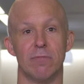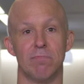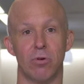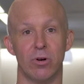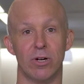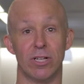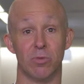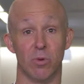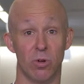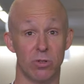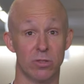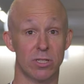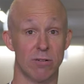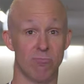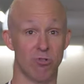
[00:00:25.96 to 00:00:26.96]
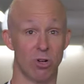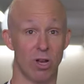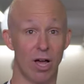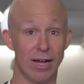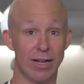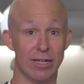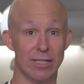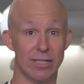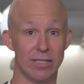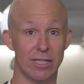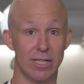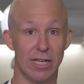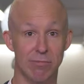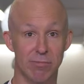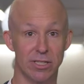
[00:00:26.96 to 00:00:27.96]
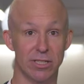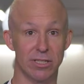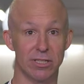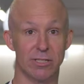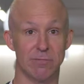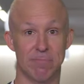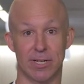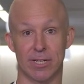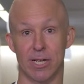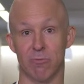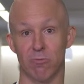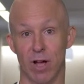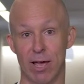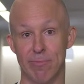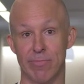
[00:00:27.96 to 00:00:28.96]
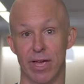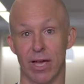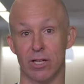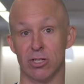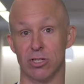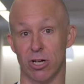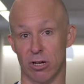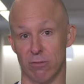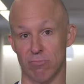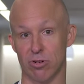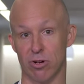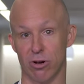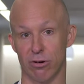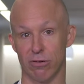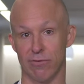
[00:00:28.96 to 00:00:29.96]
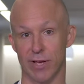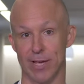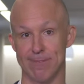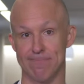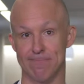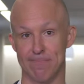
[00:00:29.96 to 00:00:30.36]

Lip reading: Boys were also more likely to see images depicting rape and child pornography.